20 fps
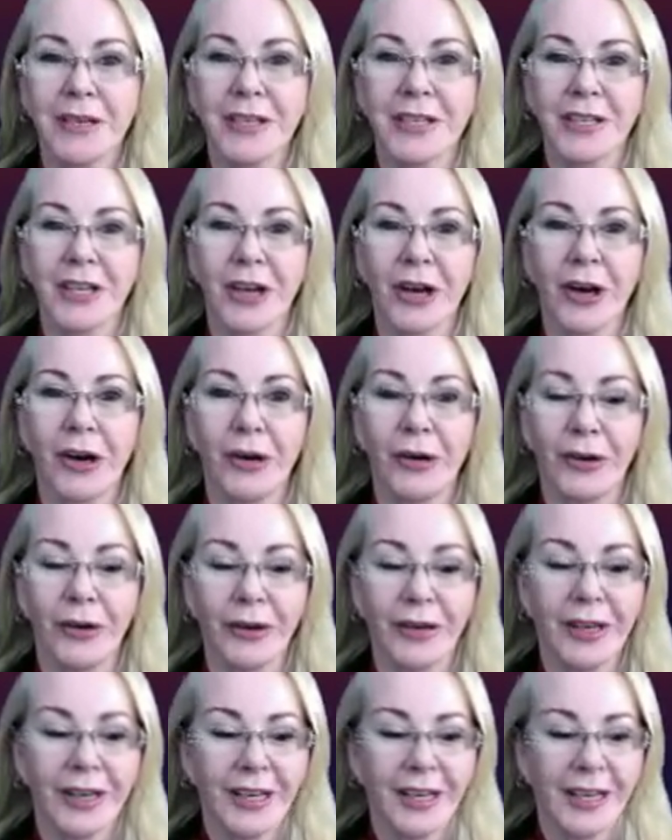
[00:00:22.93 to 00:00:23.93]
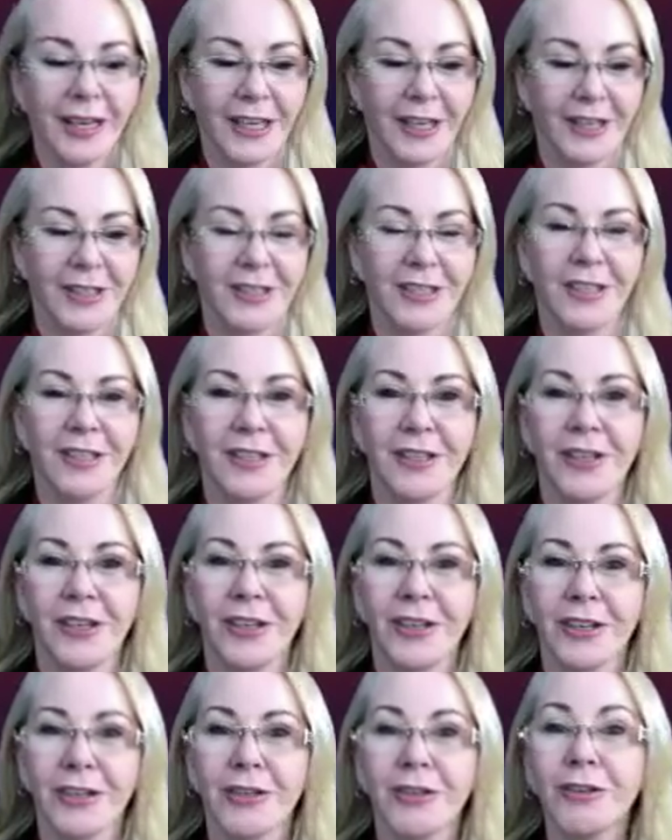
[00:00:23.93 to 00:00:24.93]
So it's,
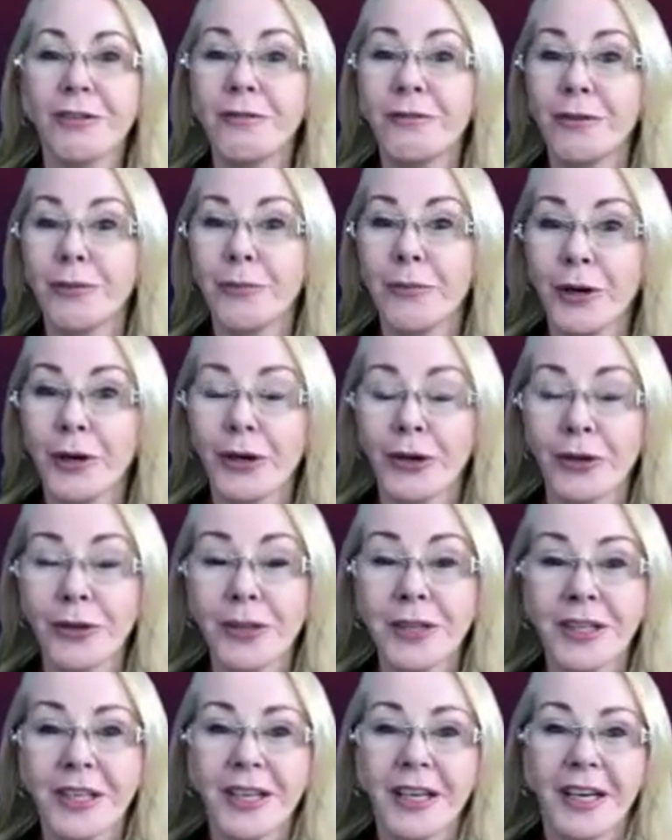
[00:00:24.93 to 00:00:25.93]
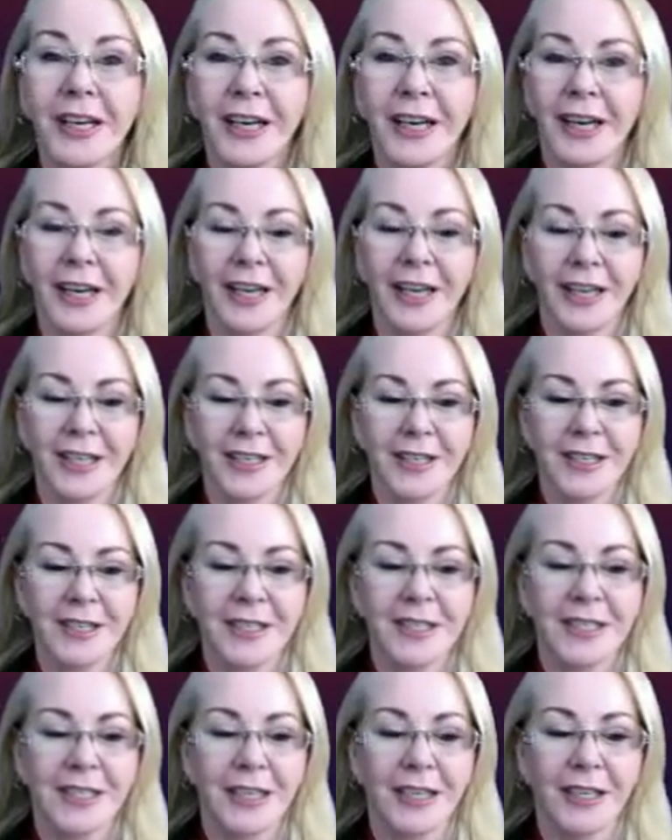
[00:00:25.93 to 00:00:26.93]
you know, good for both.
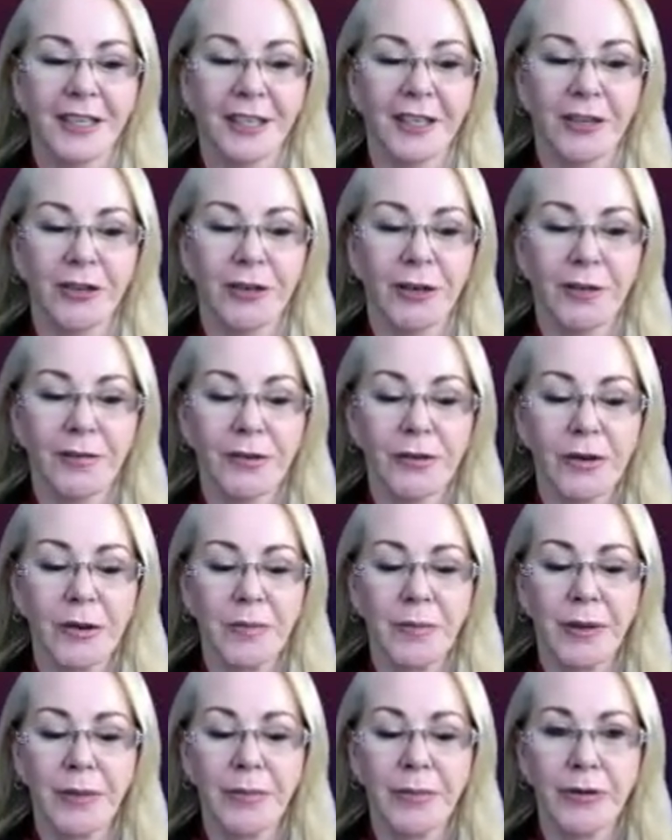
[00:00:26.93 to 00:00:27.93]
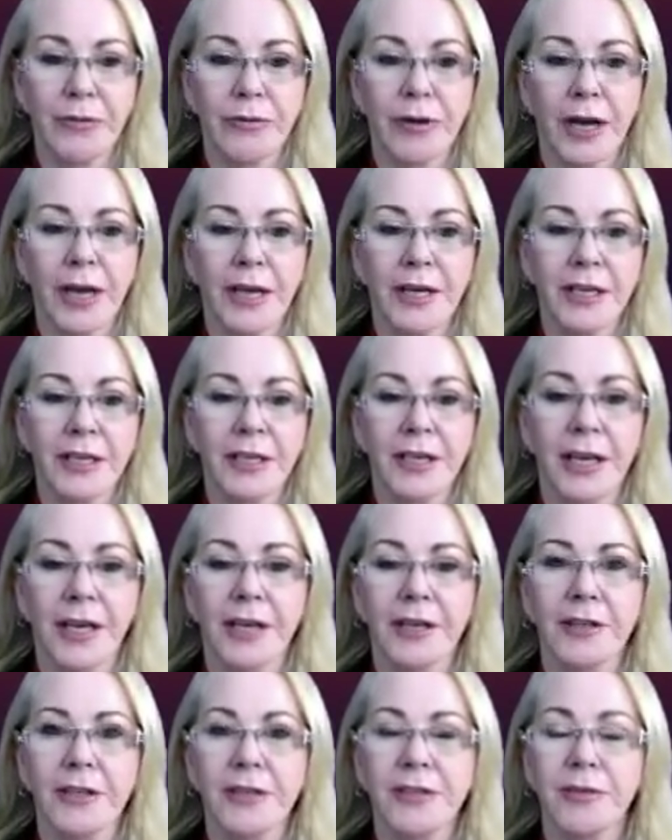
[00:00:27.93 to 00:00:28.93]
And you have to remember right
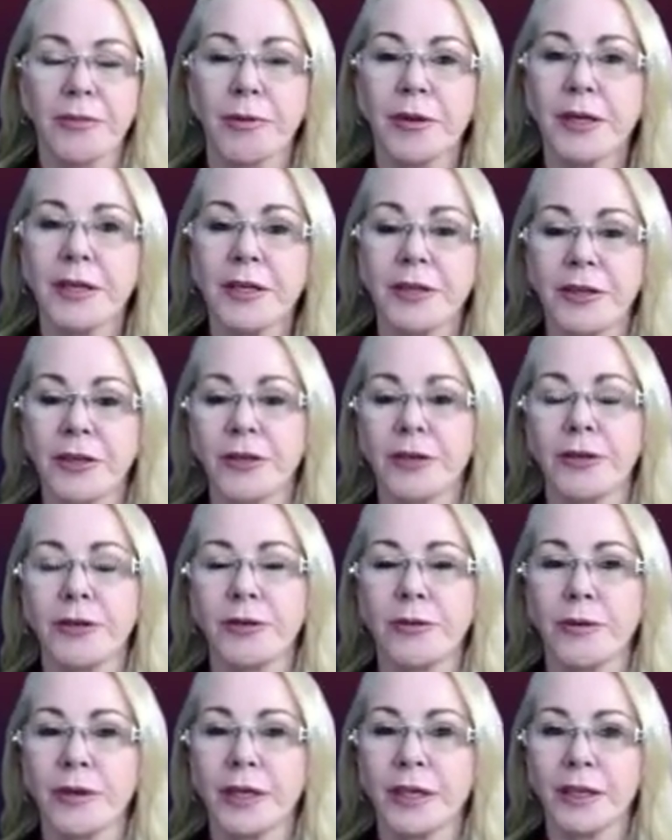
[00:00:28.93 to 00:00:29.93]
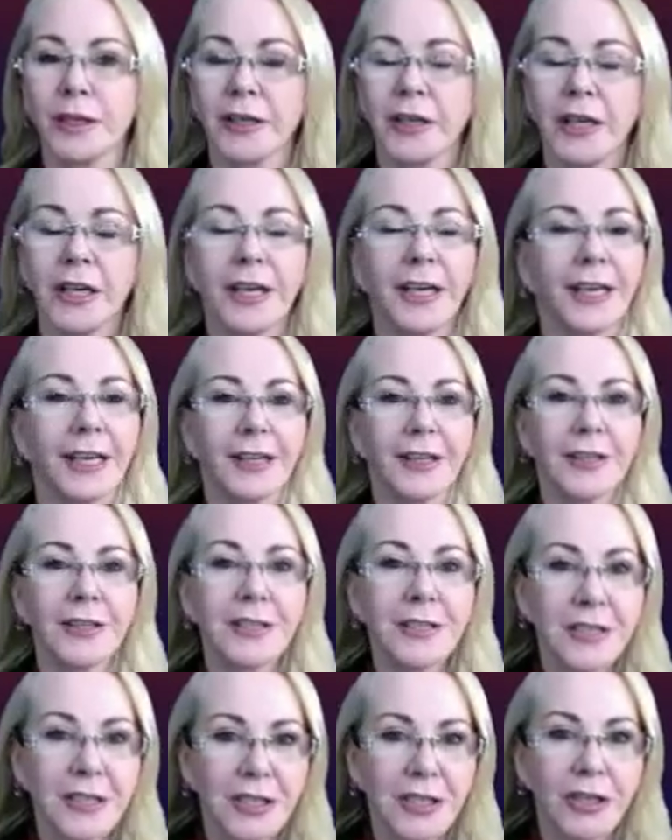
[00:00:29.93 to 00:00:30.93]
now this week, though, we're in
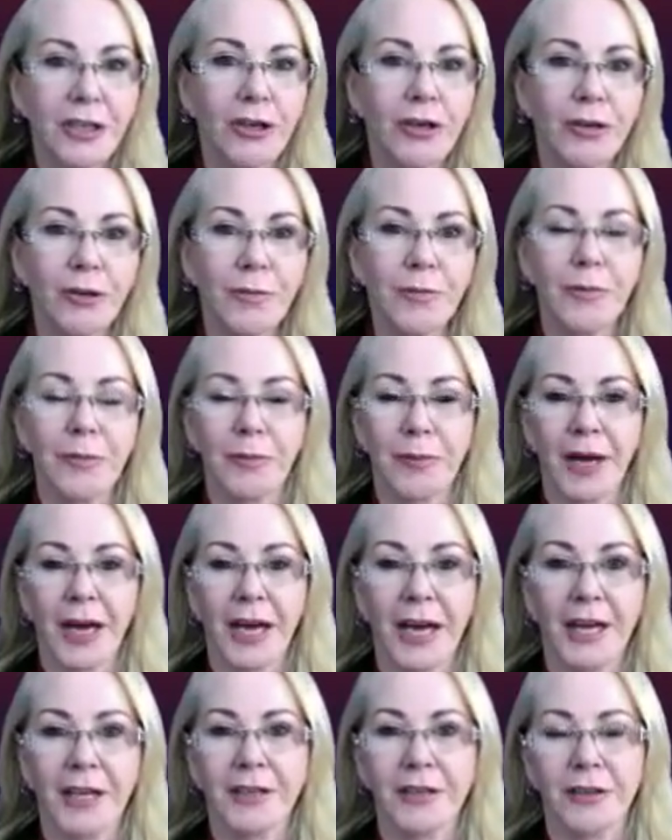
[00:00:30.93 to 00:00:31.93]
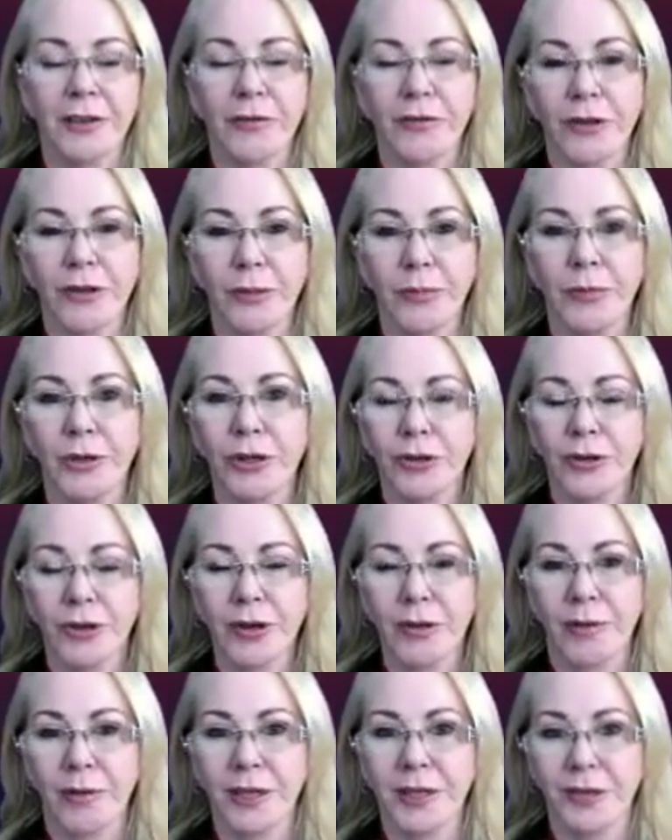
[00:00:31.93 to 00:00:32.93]
the storm part of the
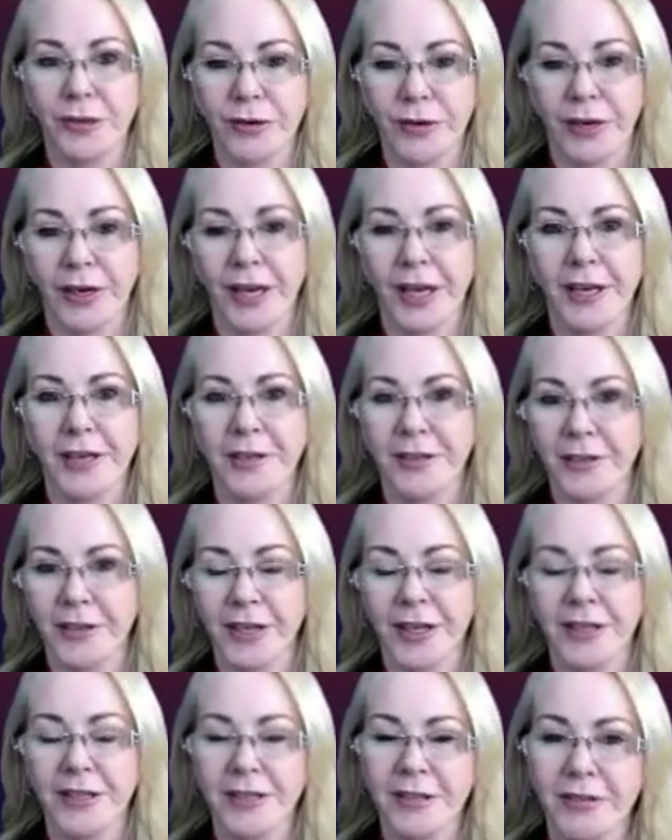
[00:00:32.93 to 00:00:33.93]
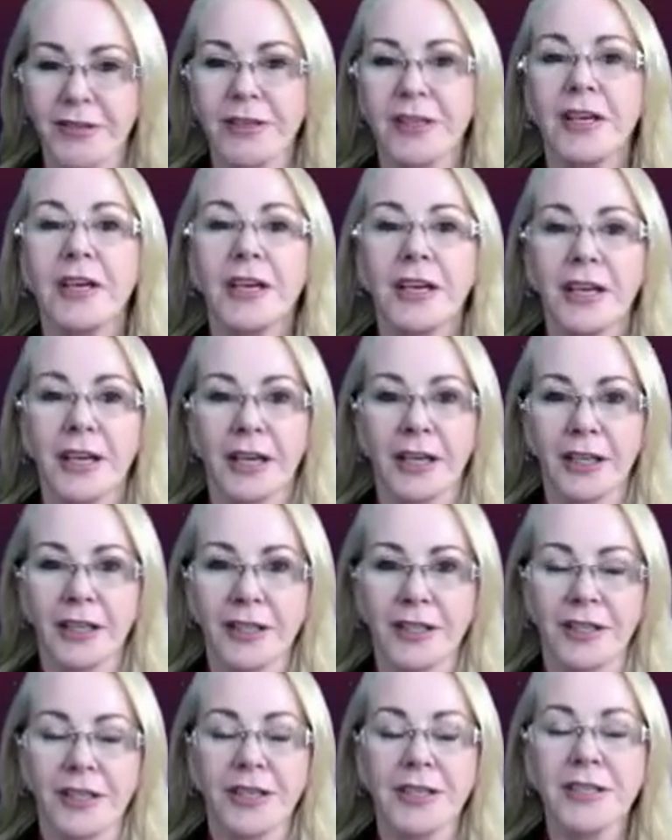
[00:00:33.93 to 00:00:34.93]
Mercury retrograde. Okay, so
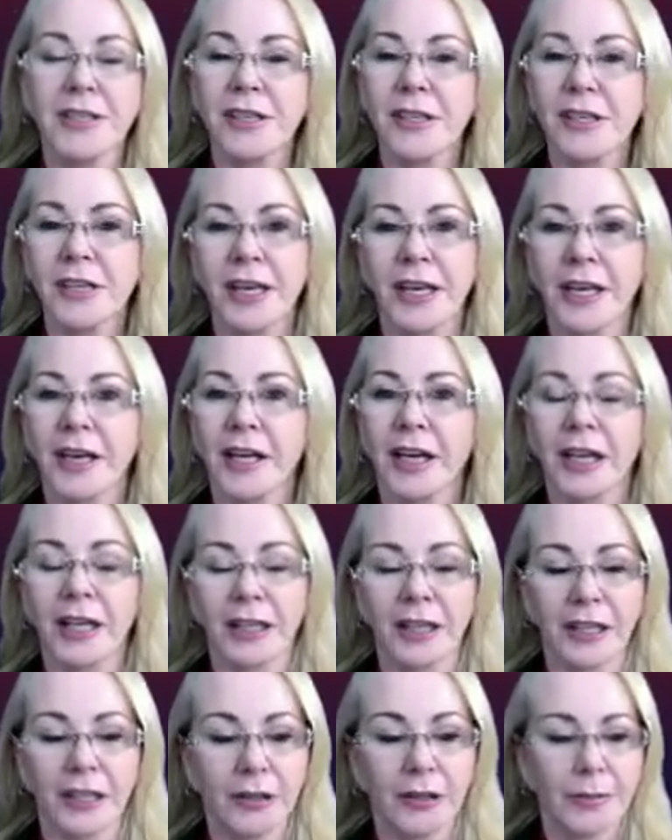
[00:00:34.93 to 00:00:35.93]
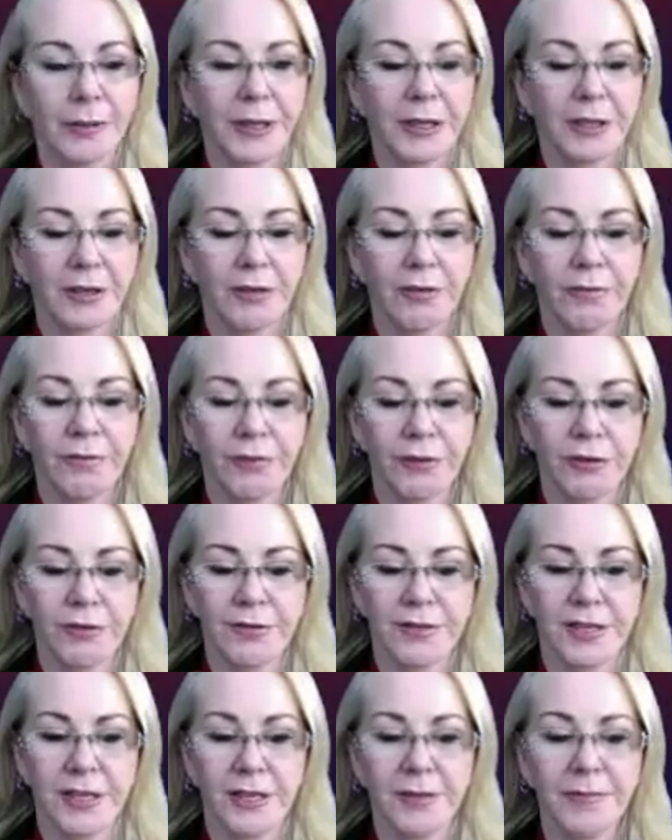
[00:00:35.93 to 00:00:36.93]
things can get a little bit
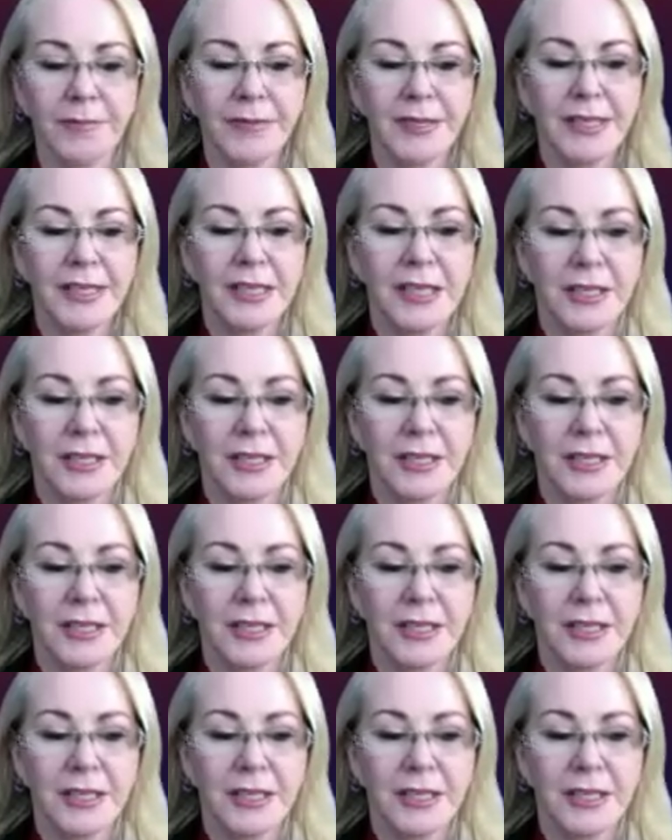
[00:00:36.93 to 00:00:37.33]
confusing.